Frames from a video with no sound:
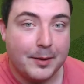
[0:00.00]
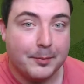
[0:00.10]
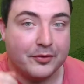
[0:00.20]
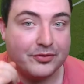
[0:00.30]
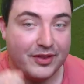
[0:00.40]

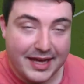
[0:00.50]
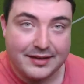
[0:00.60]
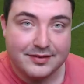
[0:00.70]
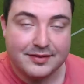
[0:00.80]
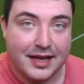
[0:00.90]
but
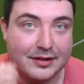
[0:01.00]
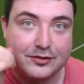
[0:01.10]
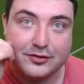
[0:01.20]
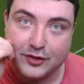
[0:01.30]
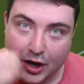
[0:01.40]
this is
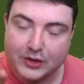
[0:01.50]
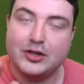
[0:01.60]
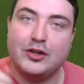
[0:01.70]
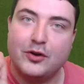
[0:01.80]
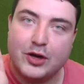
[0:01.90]
starting to
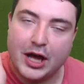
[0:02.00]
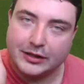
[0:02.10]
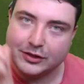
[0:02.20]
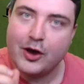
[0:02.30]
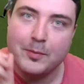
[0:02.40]
look a
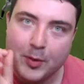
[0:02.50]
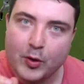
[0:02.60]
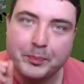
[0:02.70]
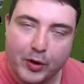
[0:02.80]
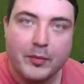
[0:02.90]
lot more
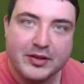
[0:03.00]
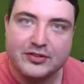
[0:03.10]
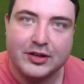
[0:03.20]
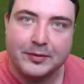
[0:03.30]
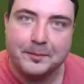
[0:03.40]

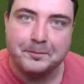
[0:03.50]
promising.